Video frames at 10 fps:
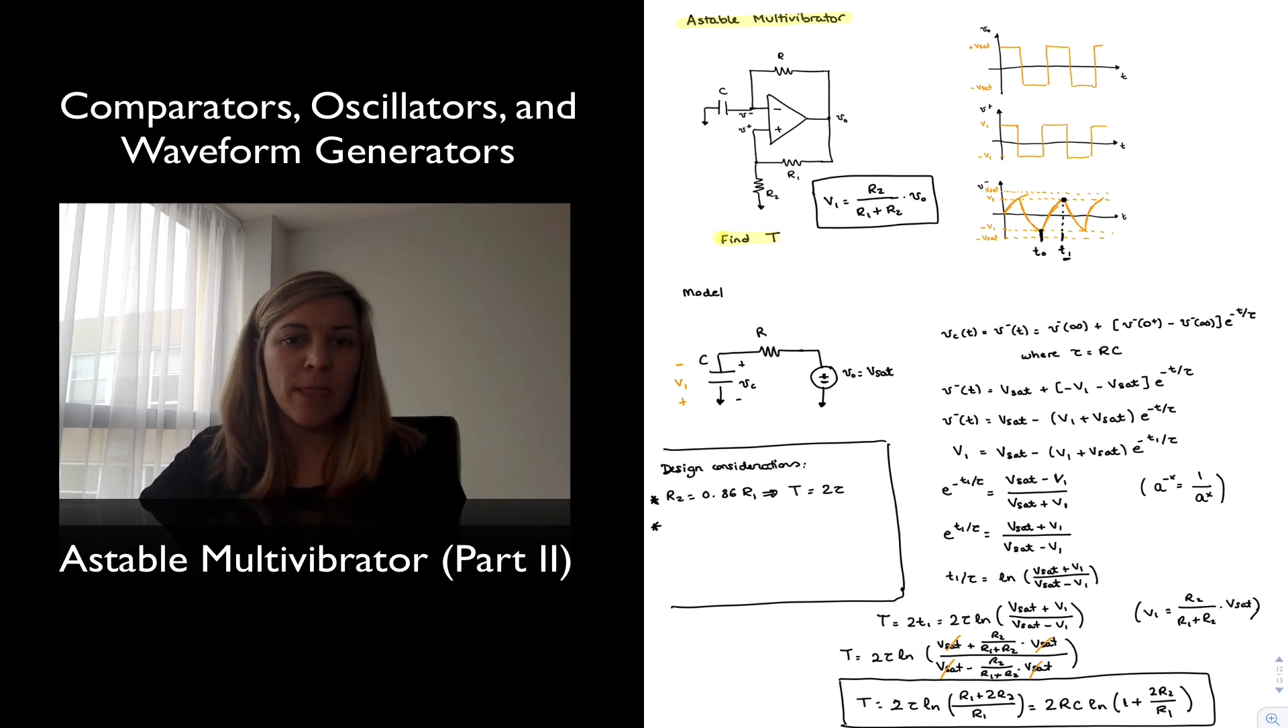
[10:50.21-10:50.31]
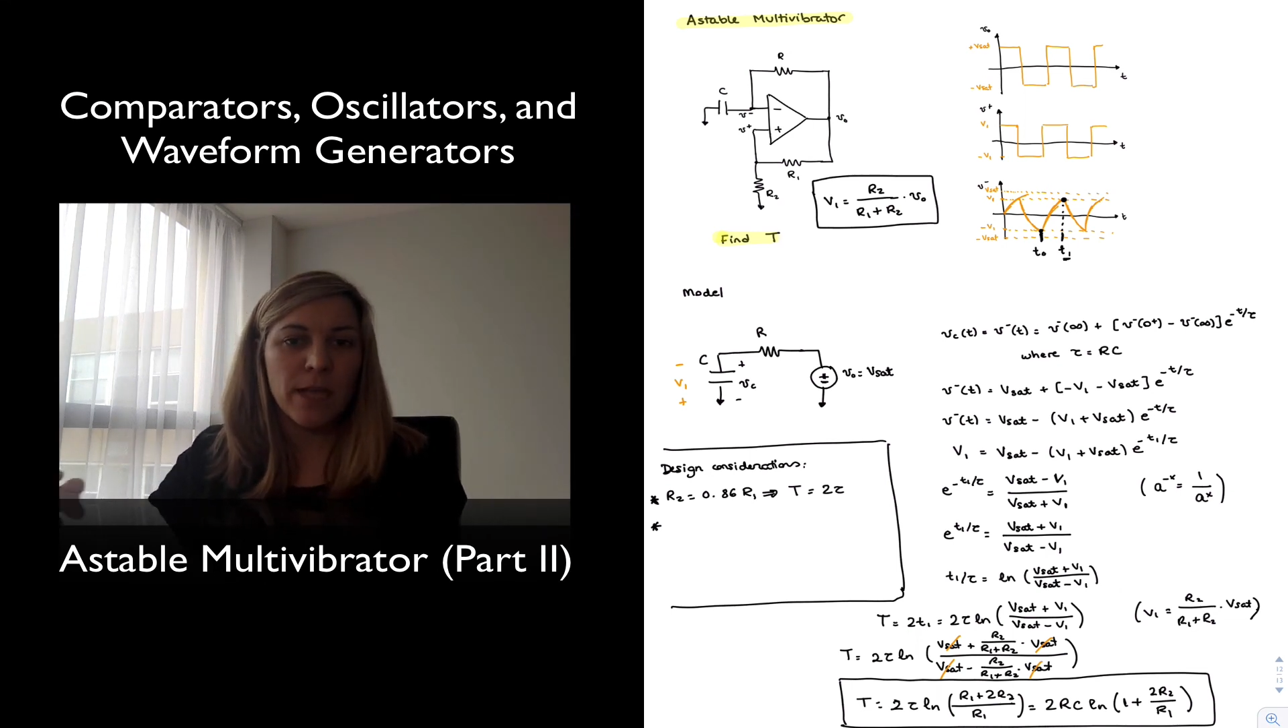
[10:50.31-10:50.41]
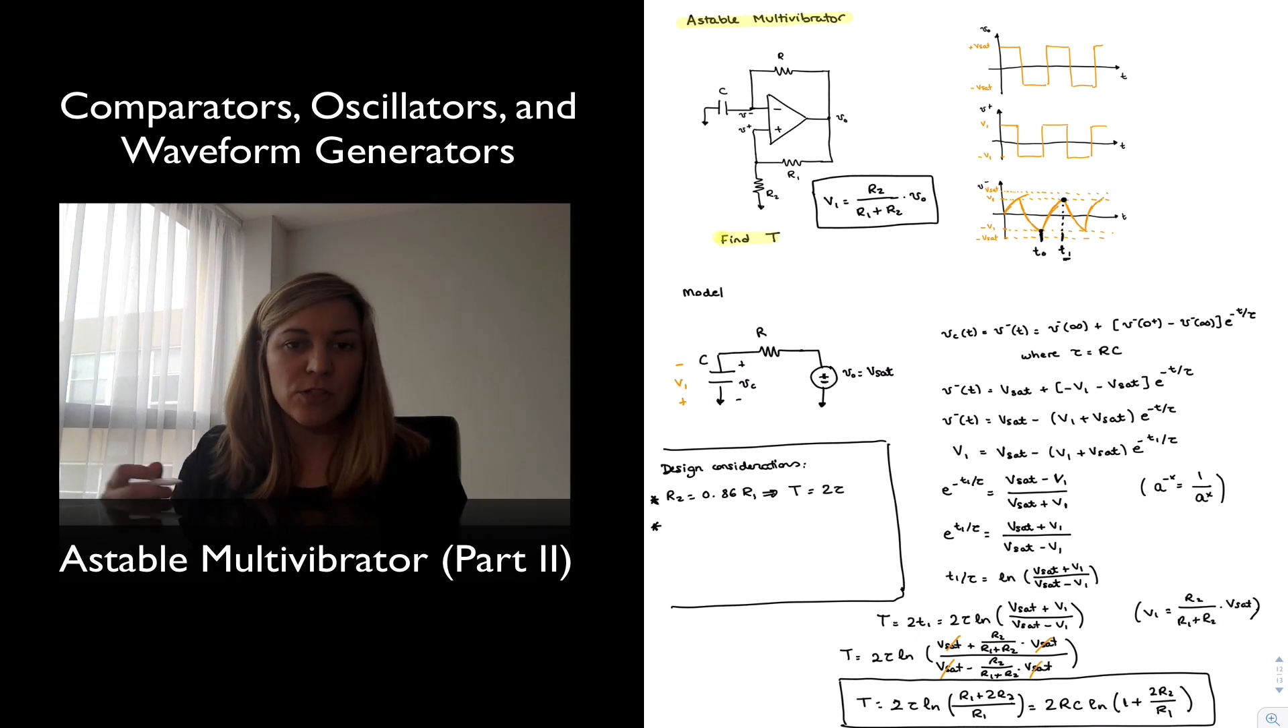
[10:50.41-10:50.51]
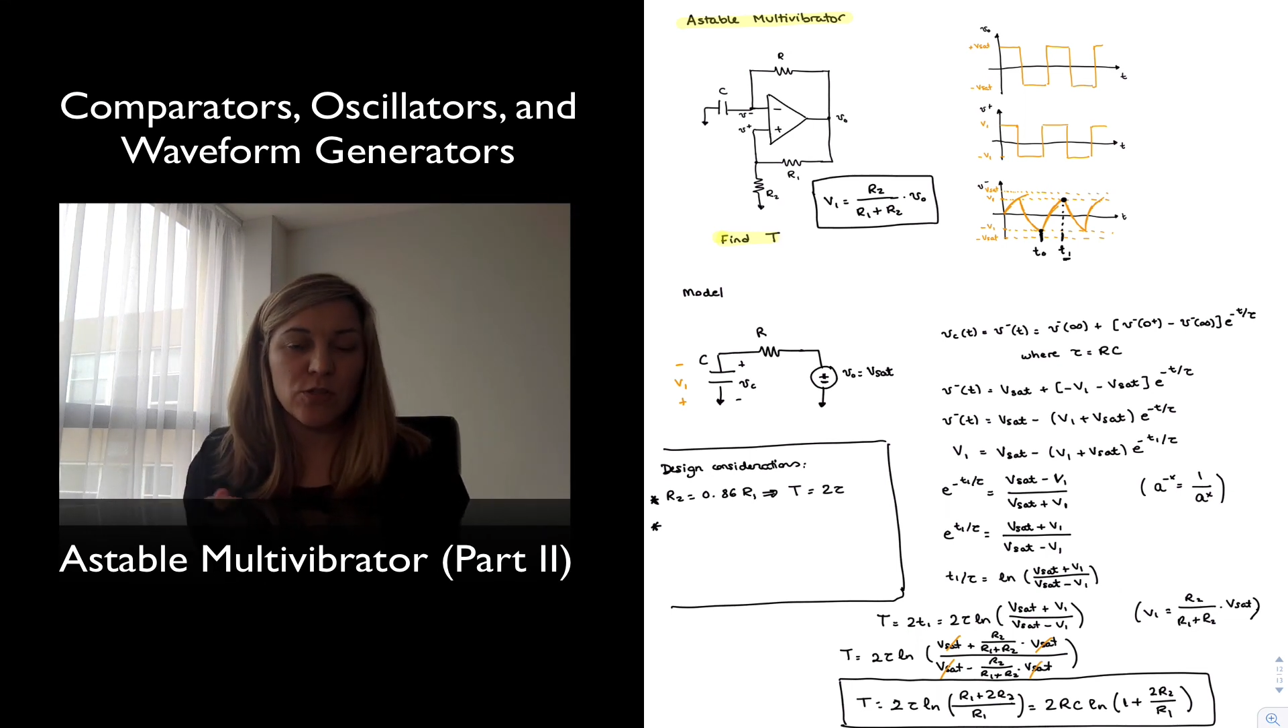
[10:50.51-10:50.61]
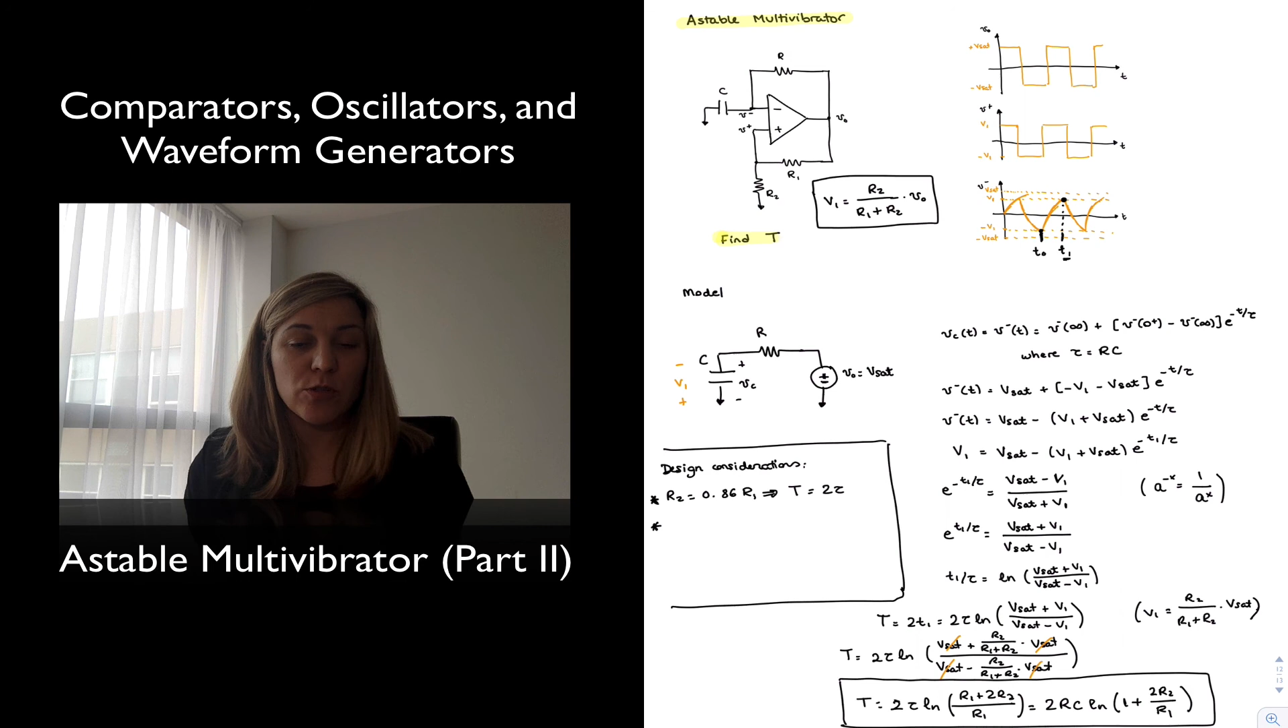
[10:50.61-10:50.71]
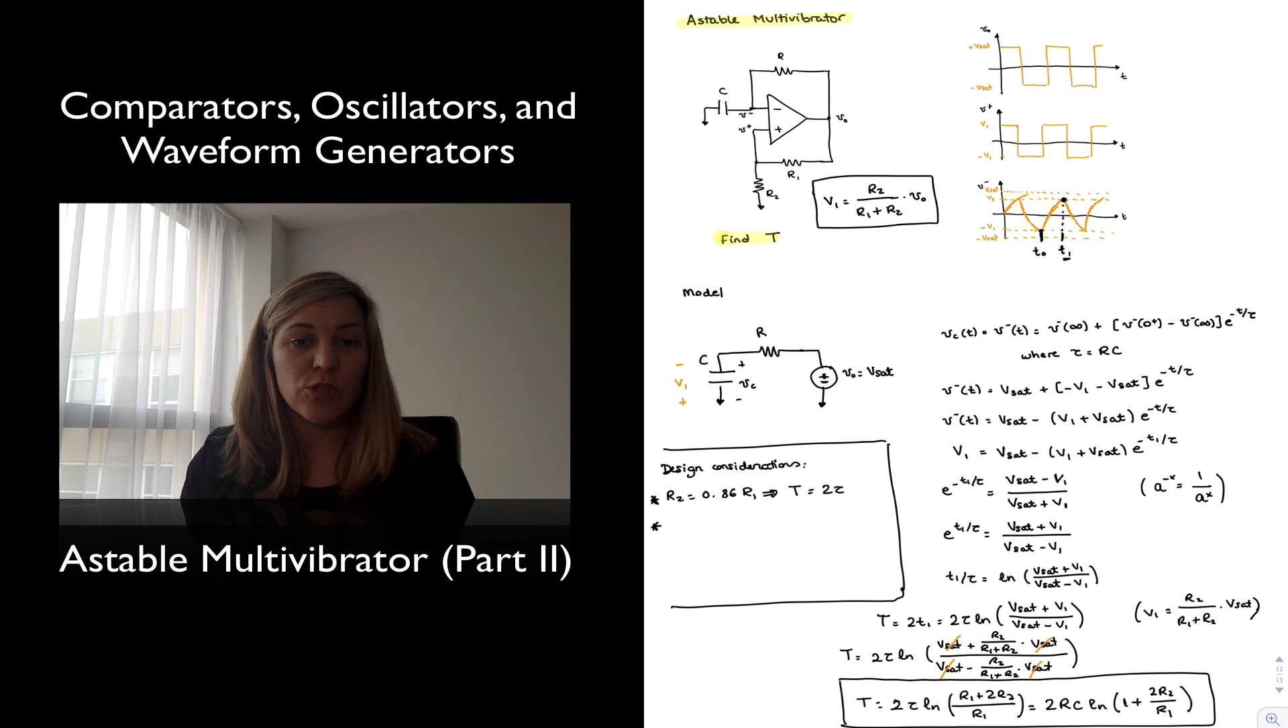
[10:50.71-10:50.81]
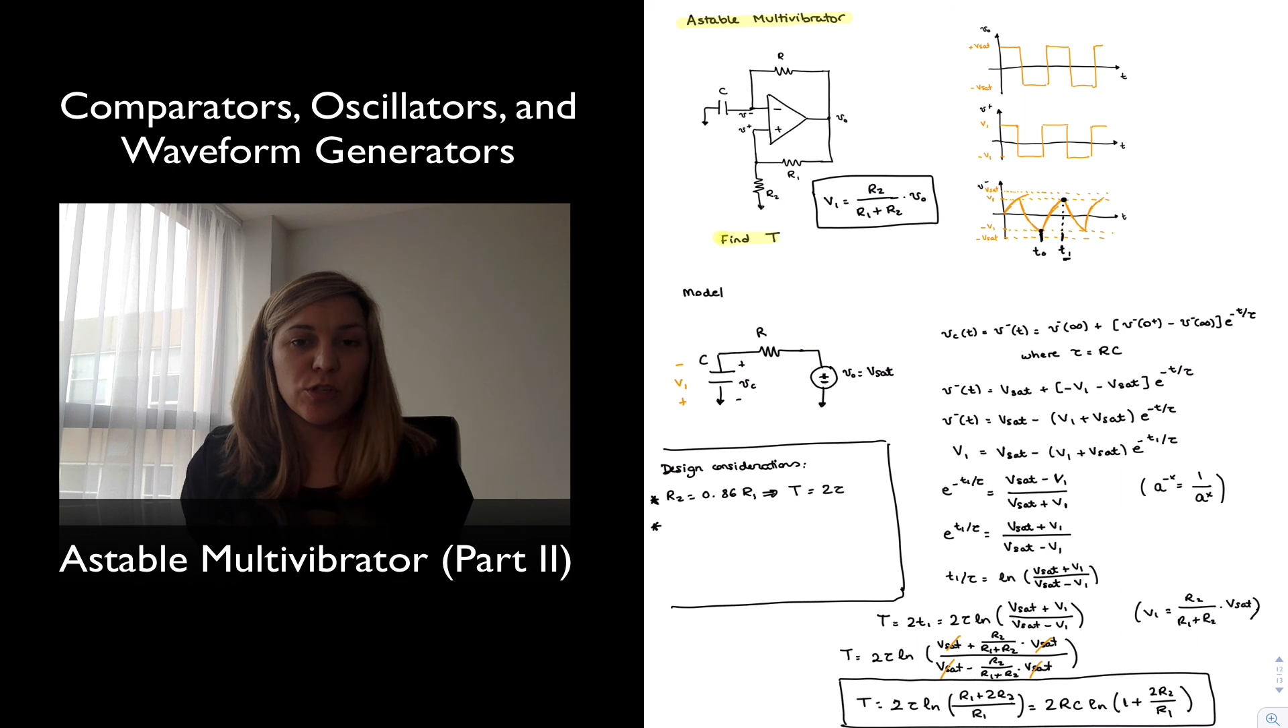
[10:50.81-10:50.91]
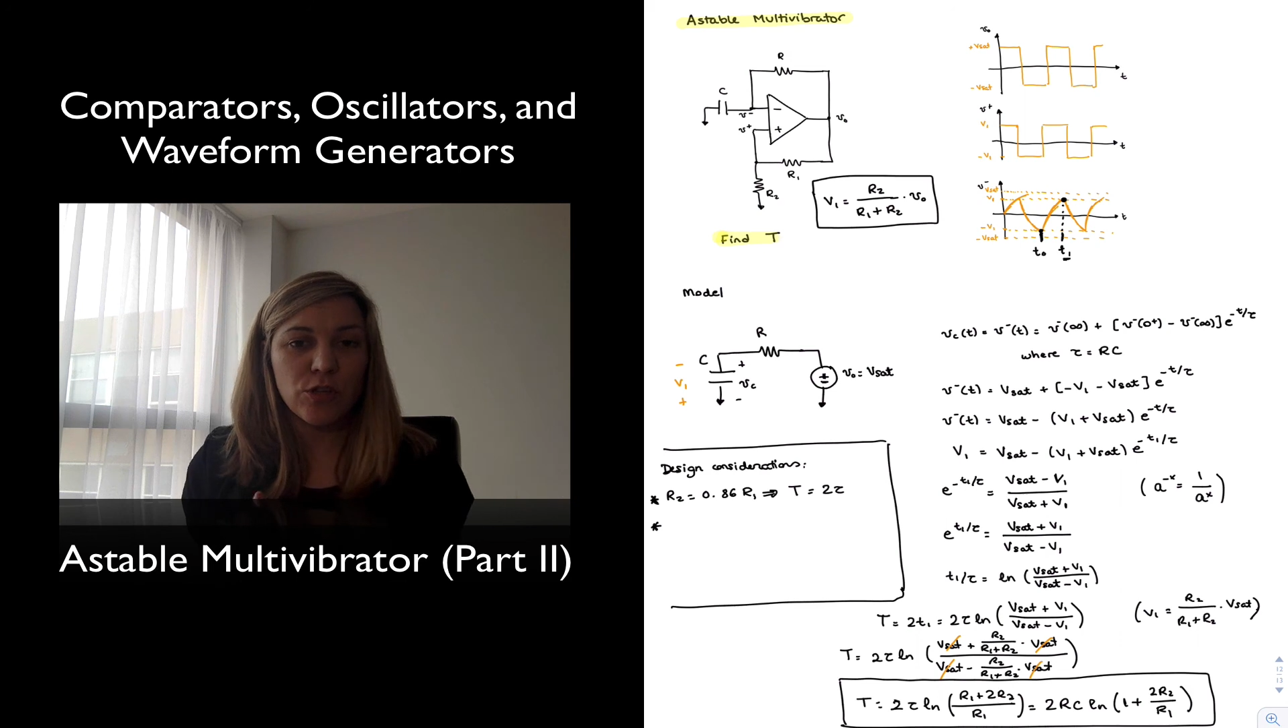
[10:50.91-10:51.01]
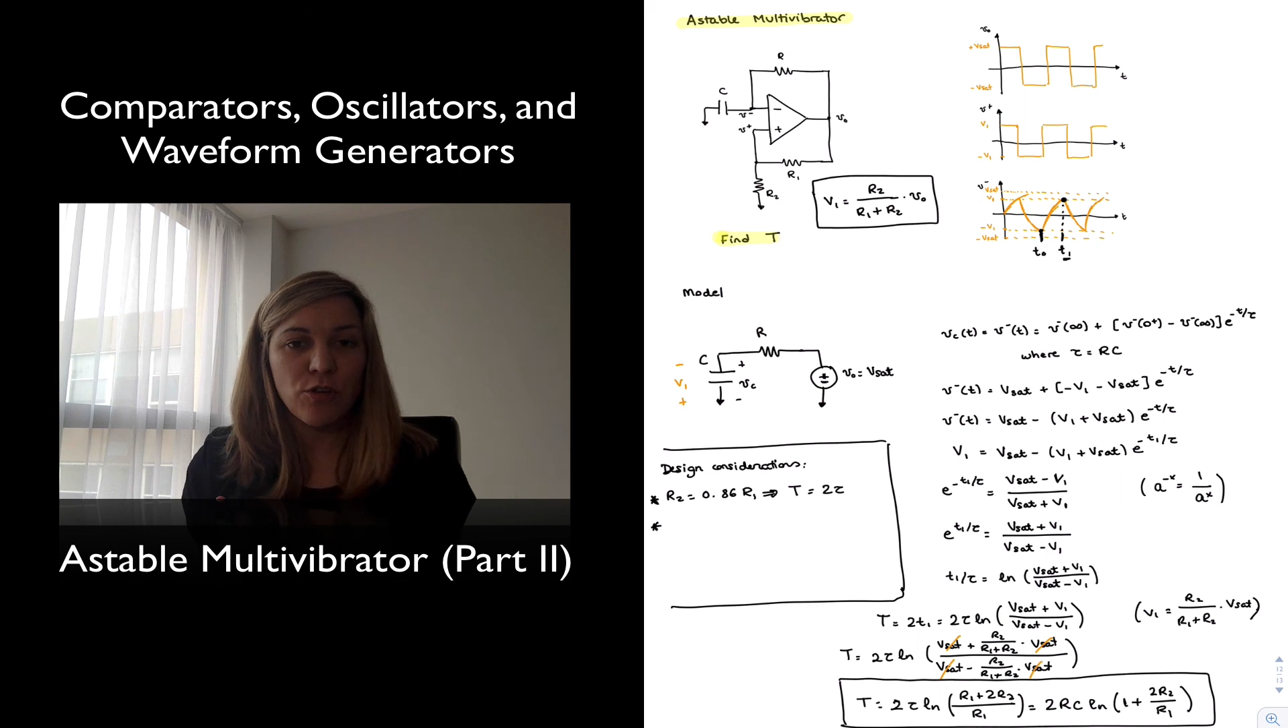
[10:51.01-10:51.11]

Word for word: and so it's going to